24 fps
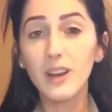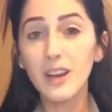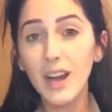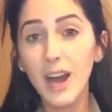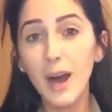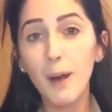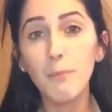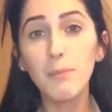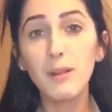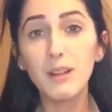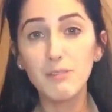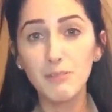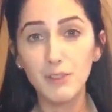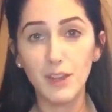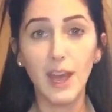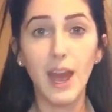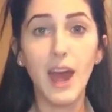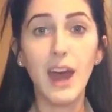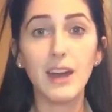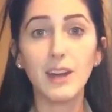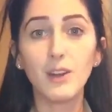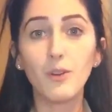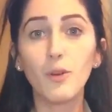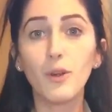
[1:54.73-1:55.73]
a couple of
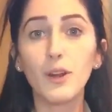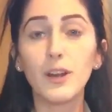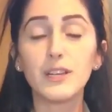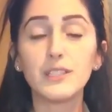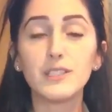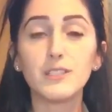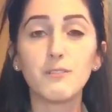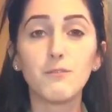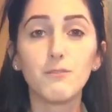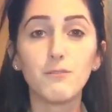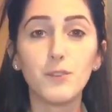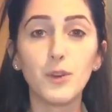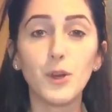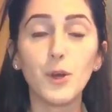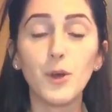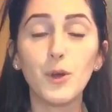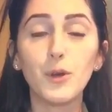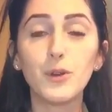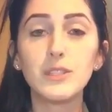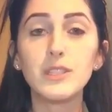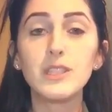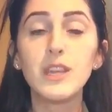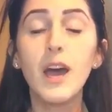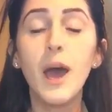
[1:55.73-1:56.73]
categories of
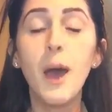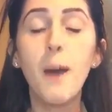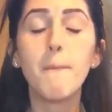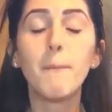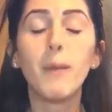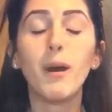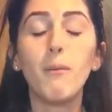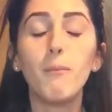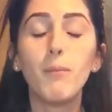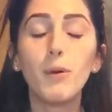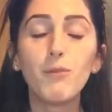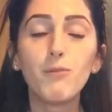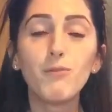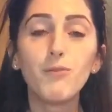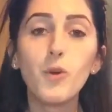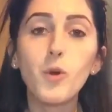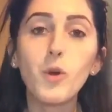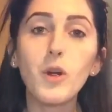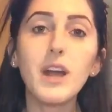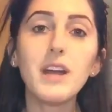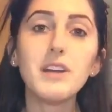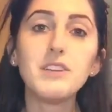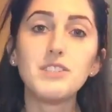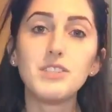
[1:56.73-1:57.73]
food, but
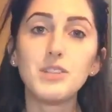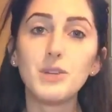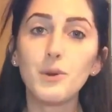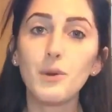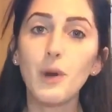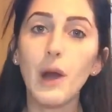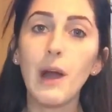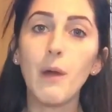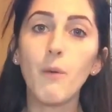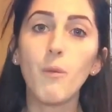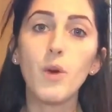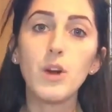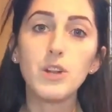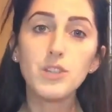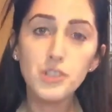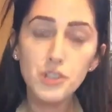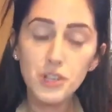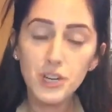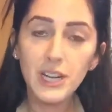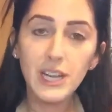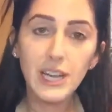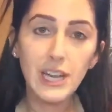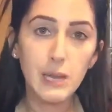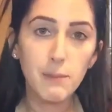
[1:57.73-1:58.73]
before I do, I want
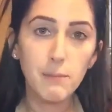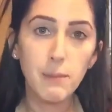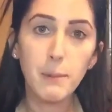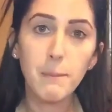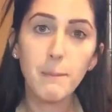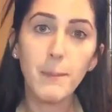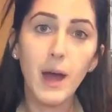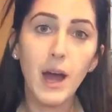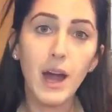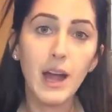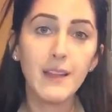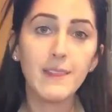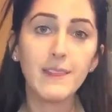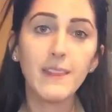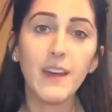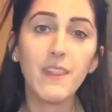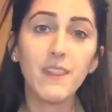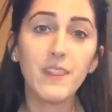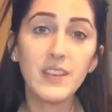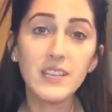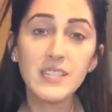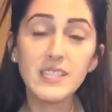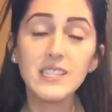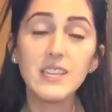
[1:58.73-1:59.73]
you to keep in mind
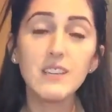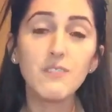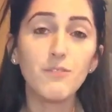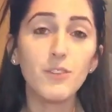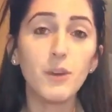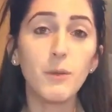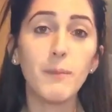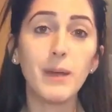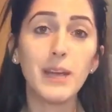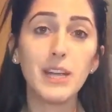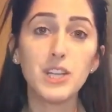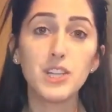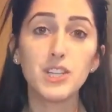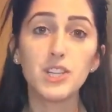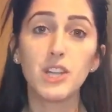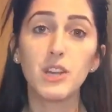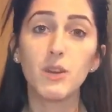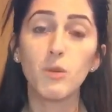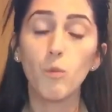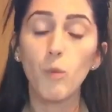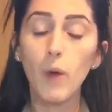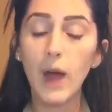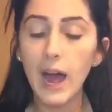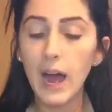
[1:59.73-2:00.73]
that this
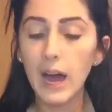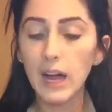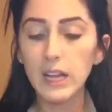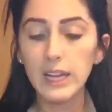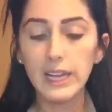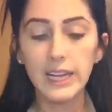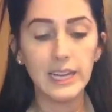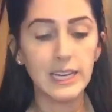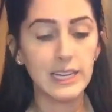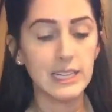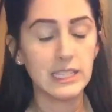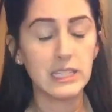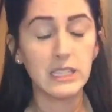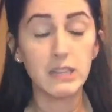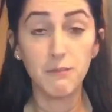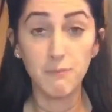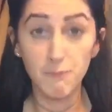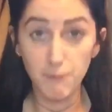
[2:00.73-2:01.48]
information, while it is